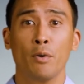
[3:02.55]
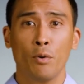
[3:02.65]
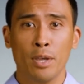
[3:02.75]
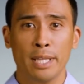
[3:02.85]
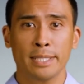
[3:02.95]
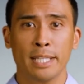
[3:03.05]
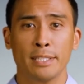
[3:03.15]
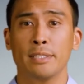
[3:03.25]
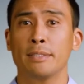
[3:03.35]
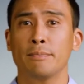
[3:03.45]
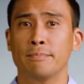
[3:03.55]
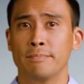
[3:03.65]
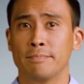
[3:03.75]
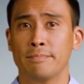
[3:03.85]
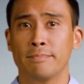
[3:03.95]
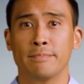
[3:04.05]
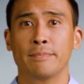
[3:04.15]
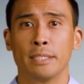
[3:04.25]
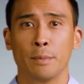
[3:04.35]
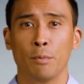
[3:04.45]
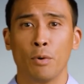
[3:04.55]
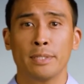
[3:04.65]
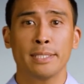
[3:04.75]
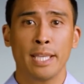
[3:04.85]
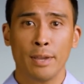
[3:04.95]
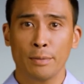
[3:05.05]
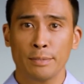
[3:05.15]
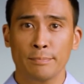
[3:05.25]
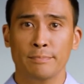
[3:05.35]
organizations, support skills,